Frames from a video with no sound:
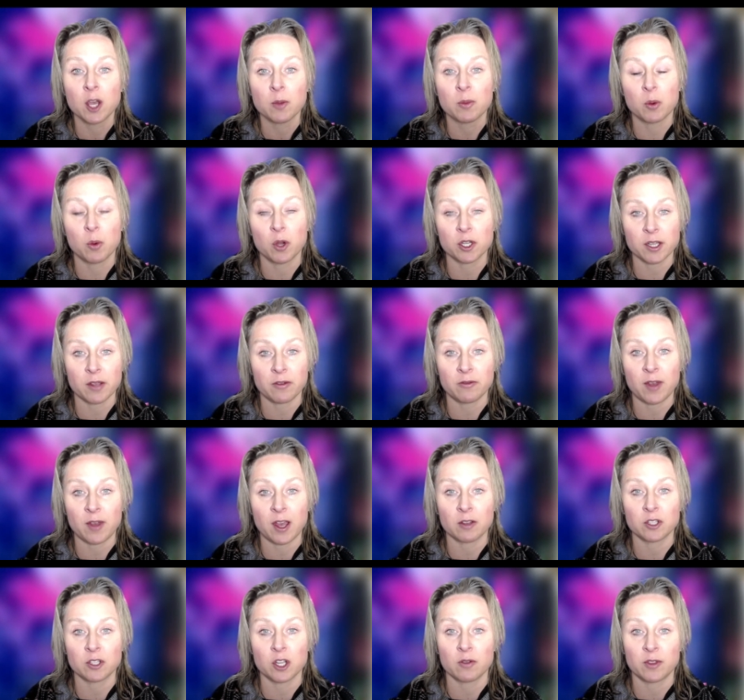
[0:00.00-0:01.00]
But what I've
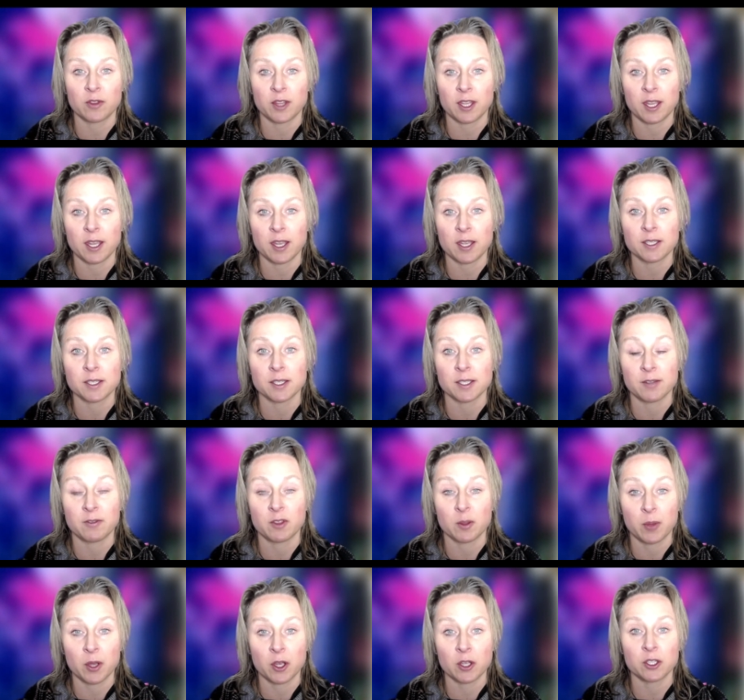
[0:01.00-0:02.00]
found over the years is if
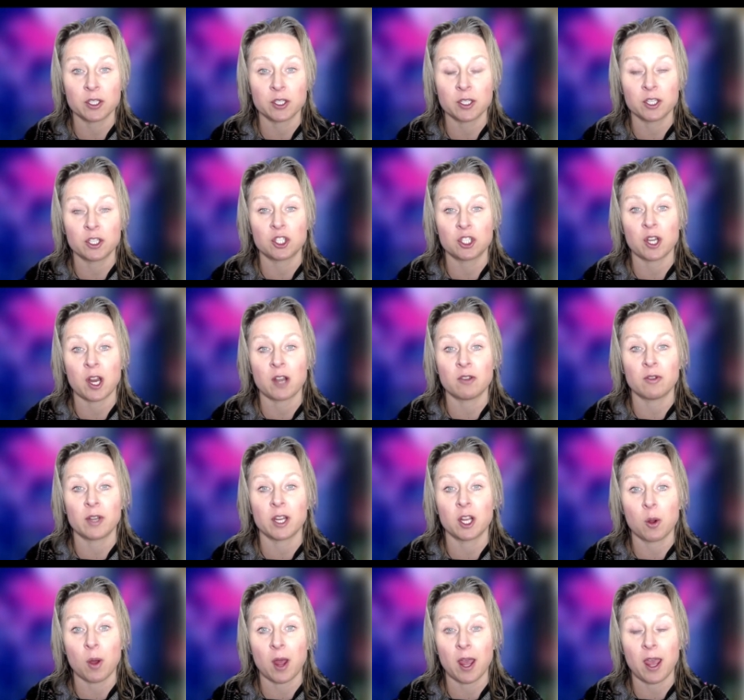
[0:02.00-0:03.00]
the person is
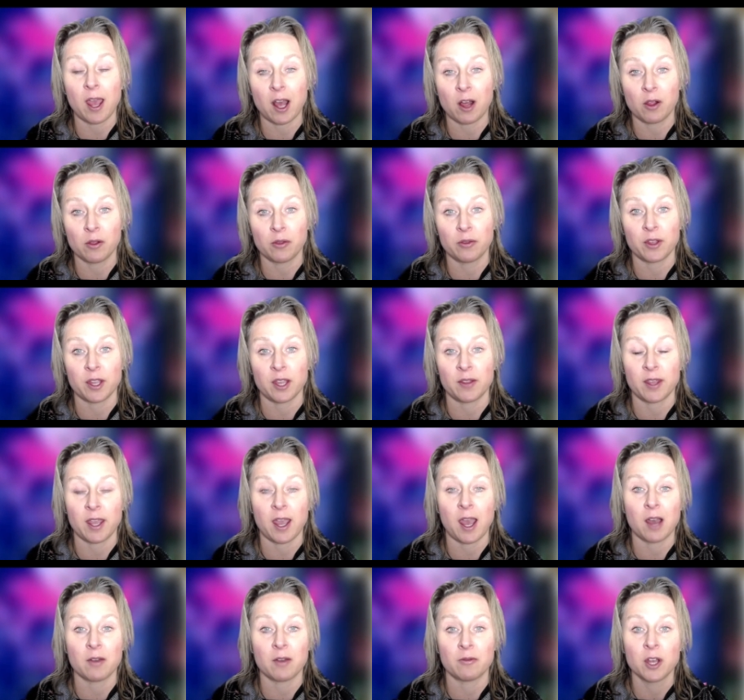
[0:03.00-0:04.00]
generally quite healthy and they
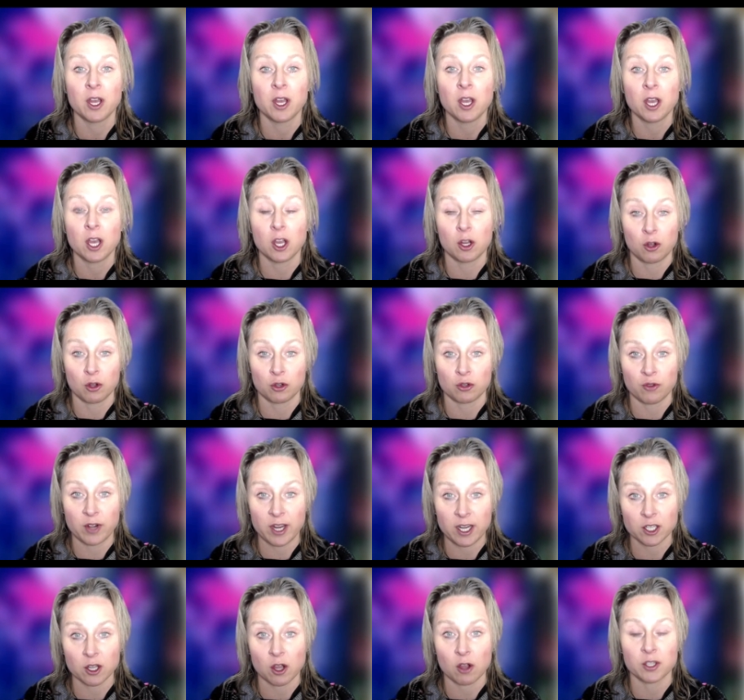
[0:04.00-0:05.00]
have a good
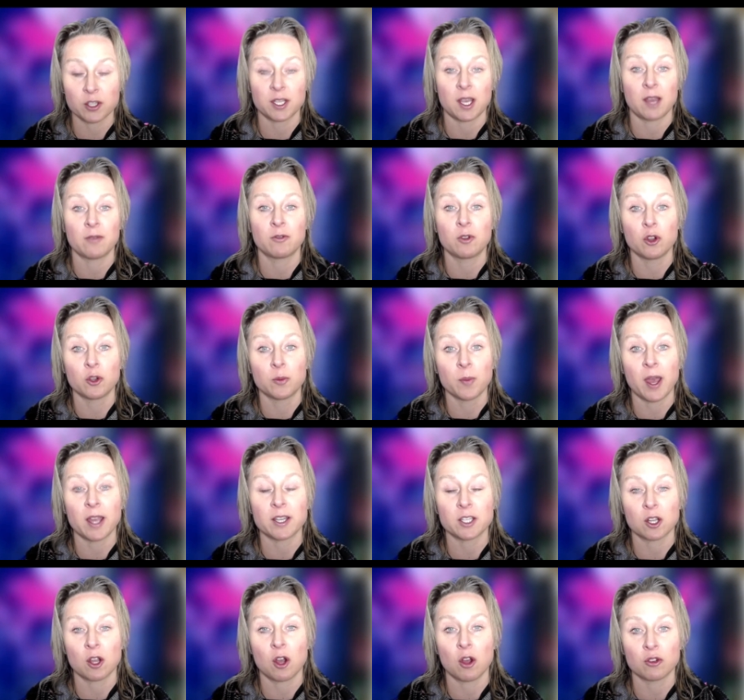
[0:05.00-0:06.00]
redox, they have good
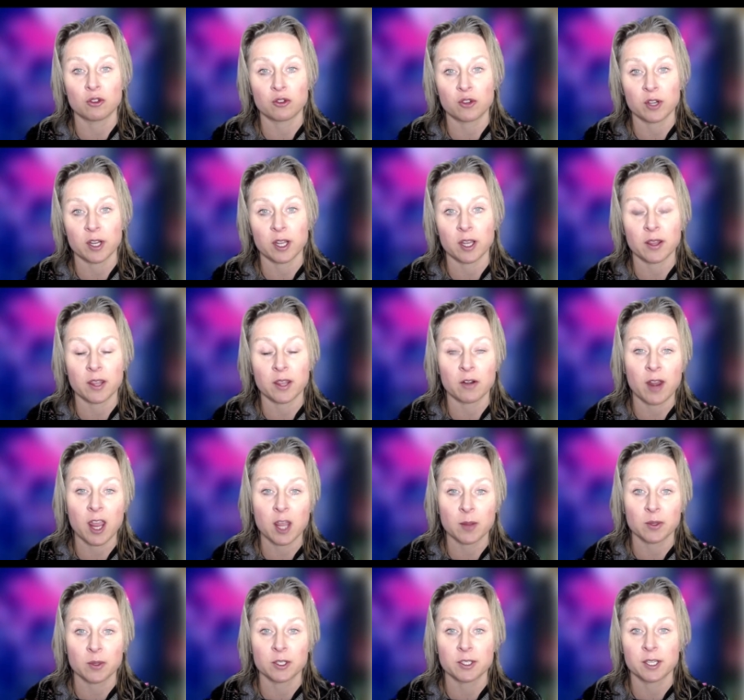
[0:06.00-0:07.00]
mitochondria, they're
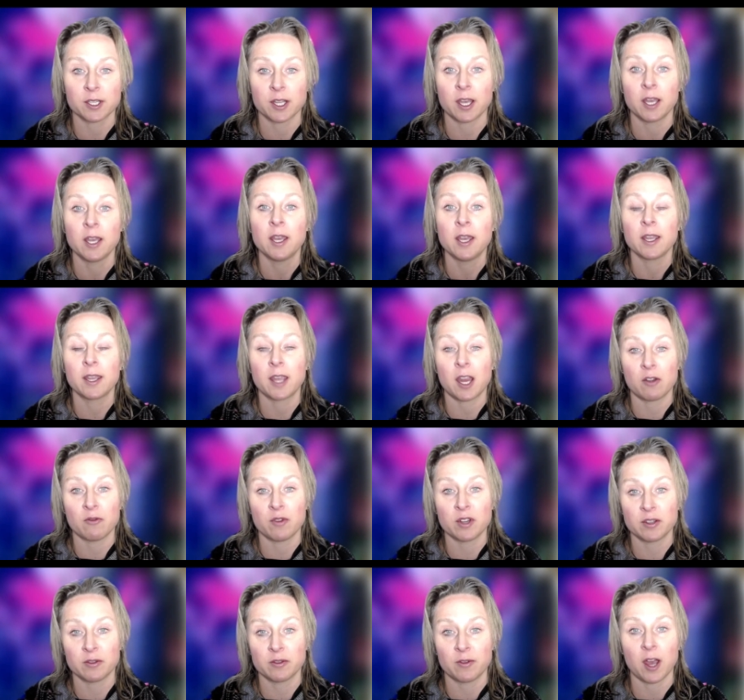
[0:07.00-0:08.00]
able to get
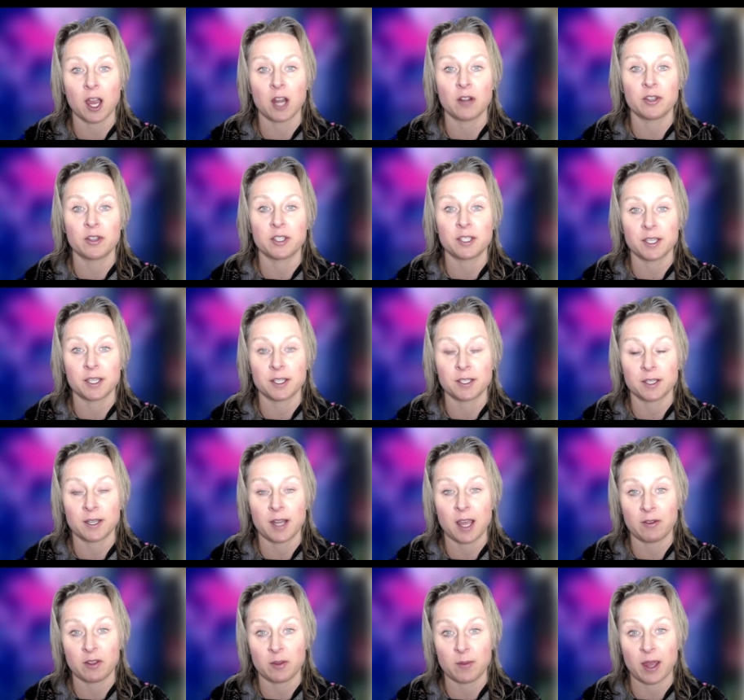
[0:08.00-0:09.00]
rid of viruses and
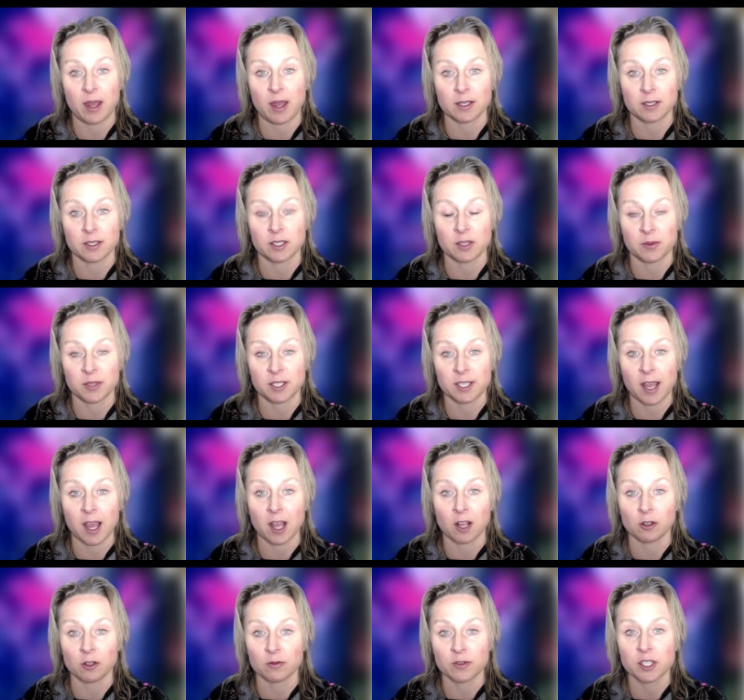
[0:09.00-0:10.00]
heavy metals
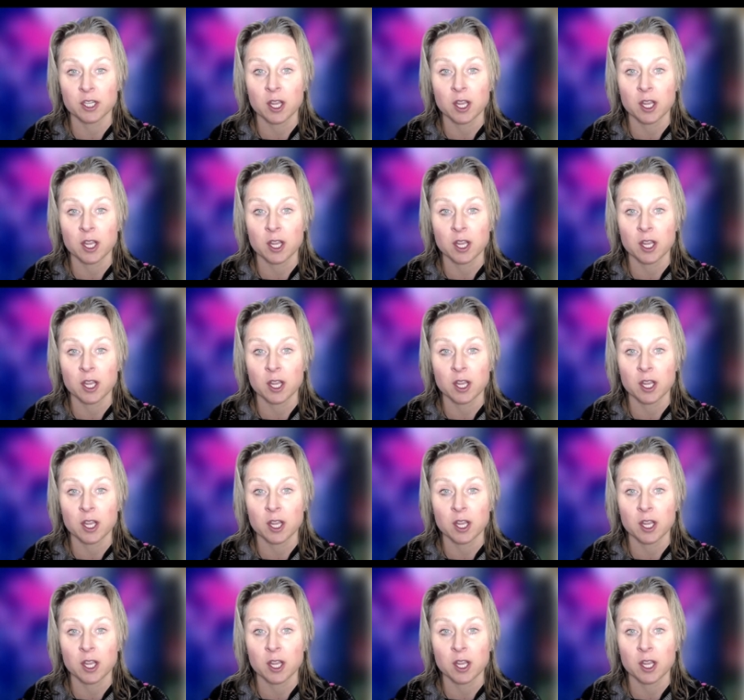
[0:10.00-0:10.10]
themselves.